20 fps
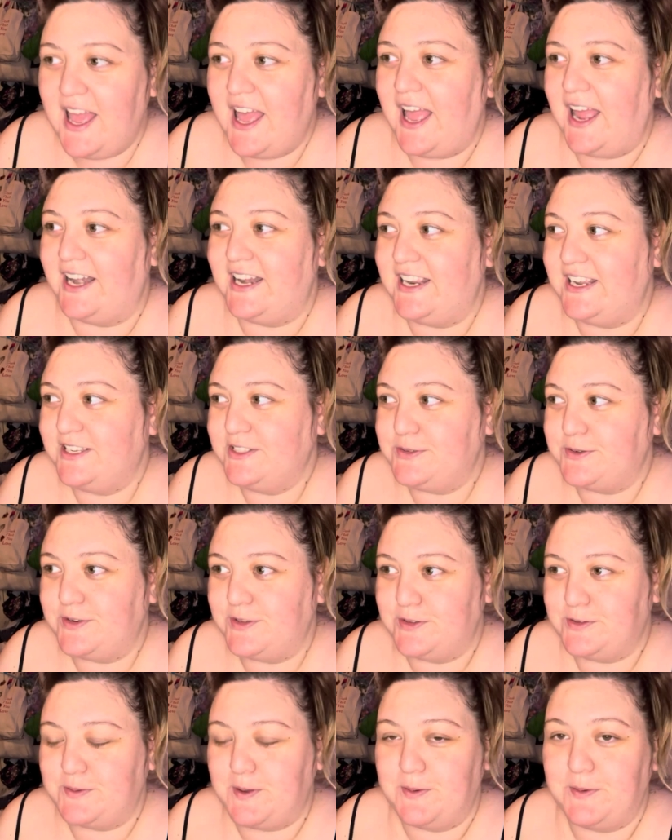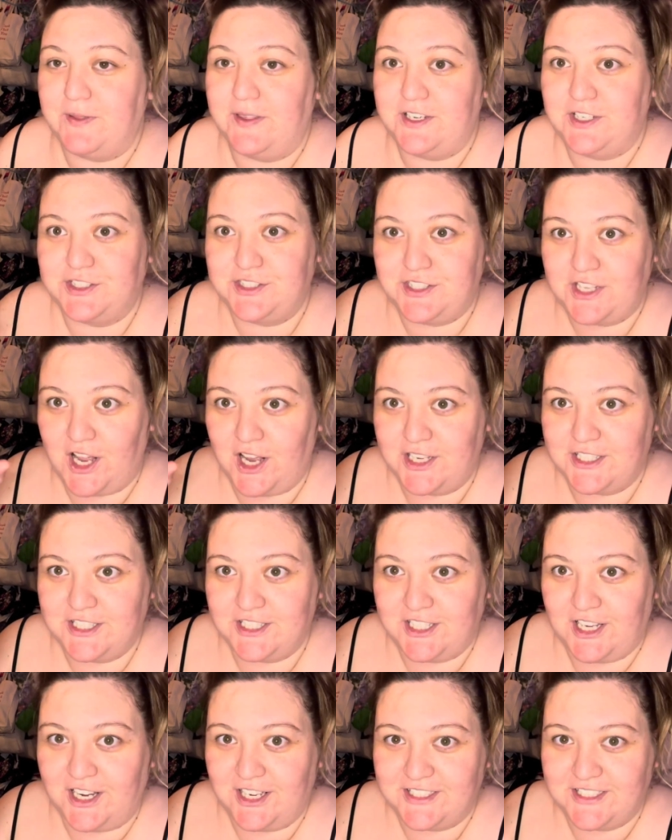and he is one of those people that just talks and
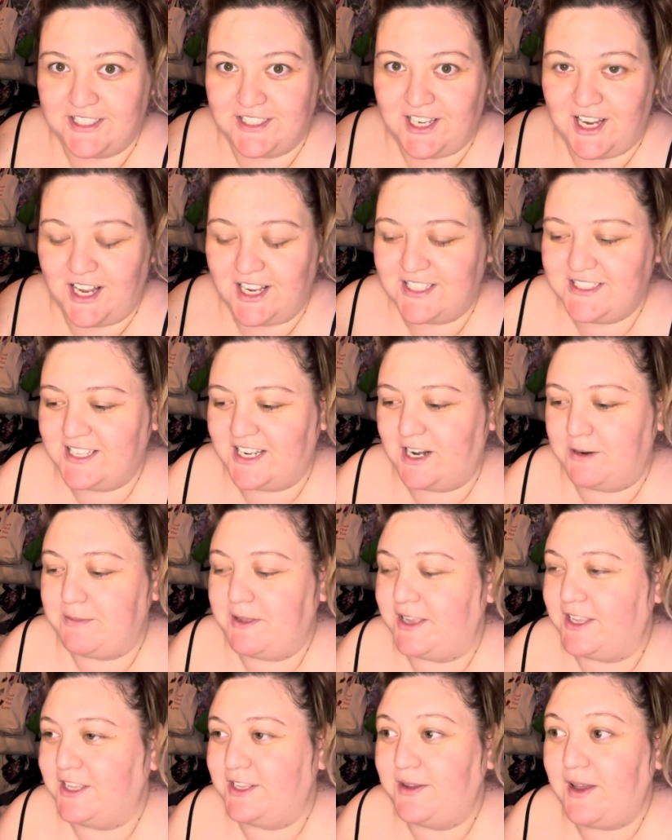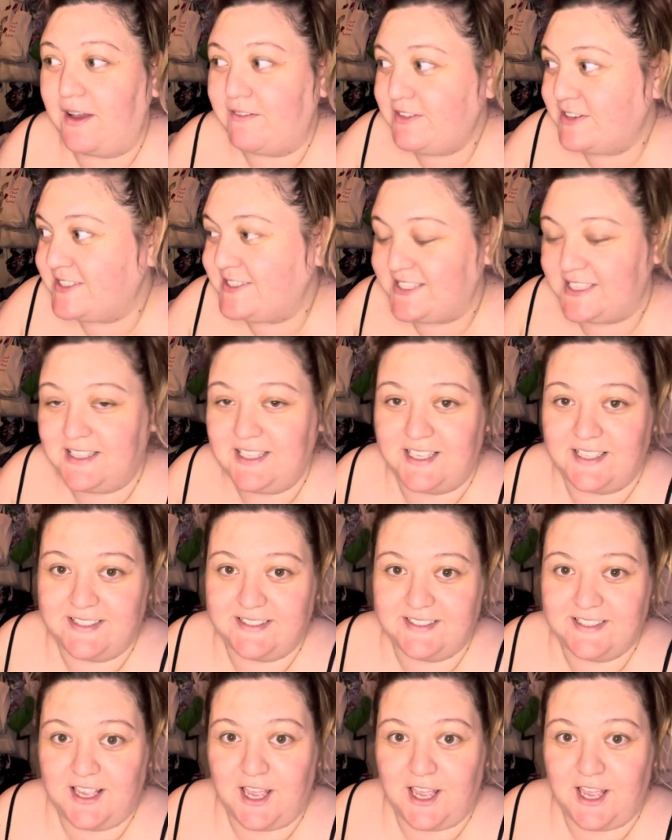talks and talks and I'm like, you haven't seen this.